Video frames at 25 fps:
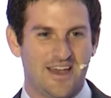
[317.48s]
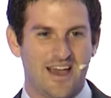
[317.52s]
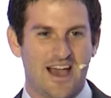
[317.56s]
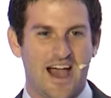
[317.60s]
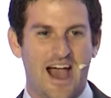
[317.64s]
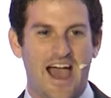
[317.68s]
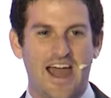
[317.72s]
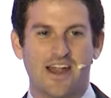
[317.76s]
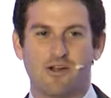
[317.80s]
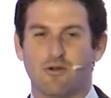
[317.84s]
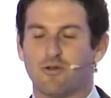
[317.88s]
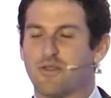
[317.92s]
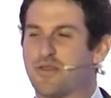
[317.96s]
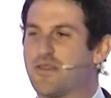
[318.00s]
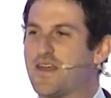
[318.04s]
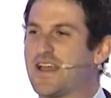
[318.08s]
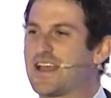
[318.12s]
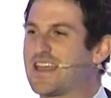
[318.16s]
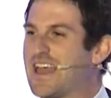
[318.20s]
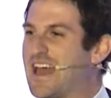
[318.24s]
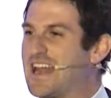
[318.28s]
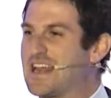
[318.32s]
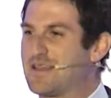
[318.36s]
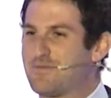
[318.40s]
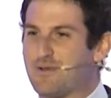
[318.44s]
I don't think
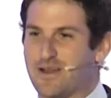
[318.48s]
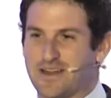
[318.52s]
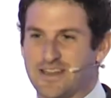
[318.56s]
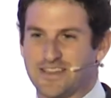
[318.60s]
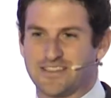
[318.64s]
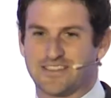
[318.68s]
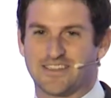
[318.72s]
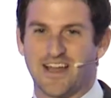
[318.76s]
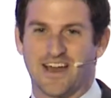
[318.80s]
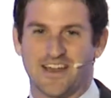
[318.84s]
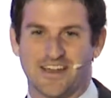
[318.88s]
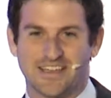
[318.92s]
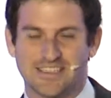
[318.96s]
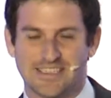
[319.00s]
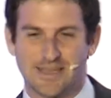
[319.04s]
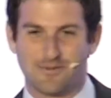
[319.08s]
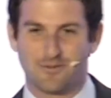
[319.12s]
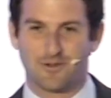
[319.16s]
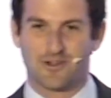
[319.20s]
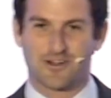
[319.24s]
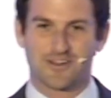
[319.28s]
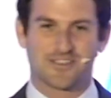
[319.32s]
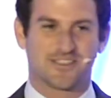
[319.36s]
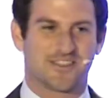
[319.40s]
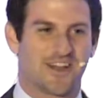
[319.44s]
anybody's done a
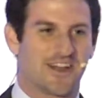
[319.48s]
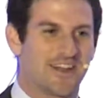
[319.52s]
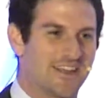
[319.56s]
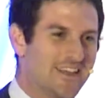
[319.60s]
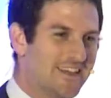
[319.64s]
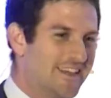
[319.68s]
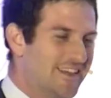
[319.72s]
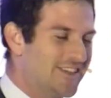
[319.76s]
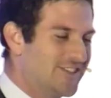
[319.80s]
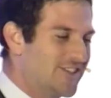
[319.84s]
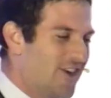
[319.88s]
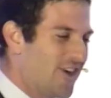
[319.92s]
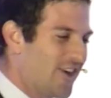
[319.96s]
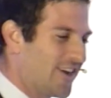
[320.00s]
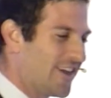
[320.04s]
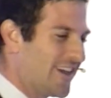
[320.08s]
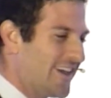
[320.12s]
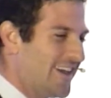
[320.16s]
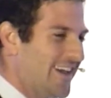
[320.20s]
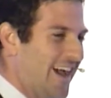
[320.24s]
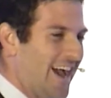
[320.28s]
similar study in Turkey.